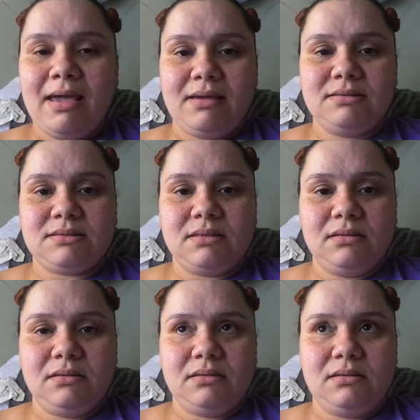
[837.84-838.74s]
And
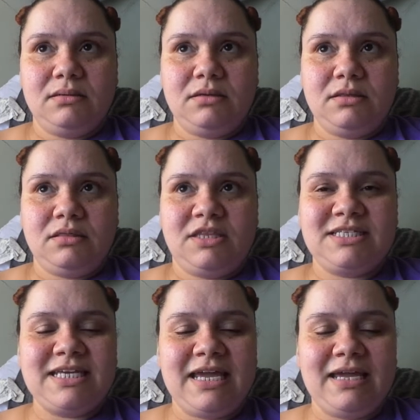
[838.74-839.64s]

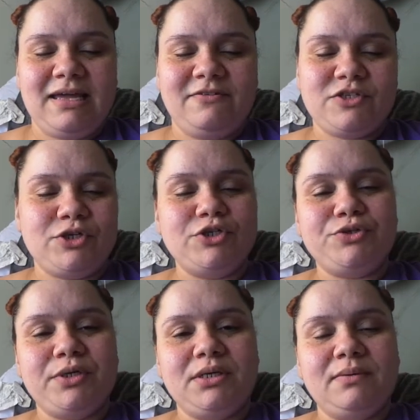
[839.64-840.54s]
the day of
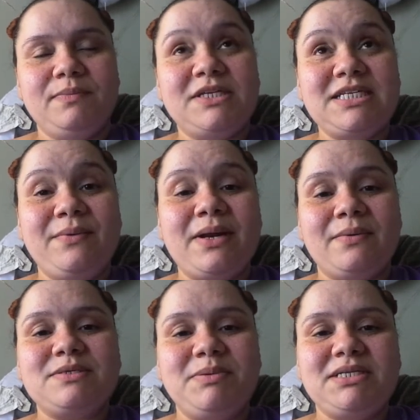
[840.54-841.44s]
surgery, the day when
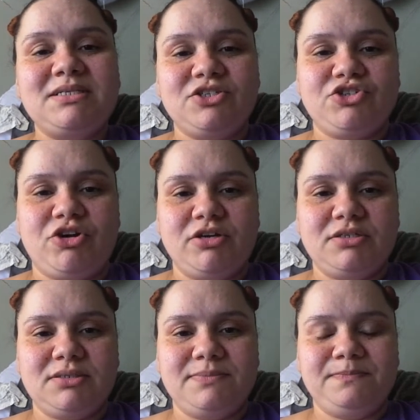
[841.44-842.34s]
I was being
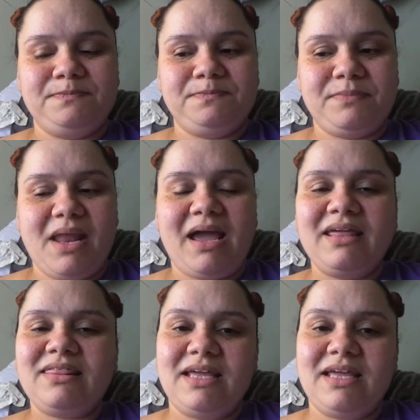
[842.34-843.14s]
discharged, I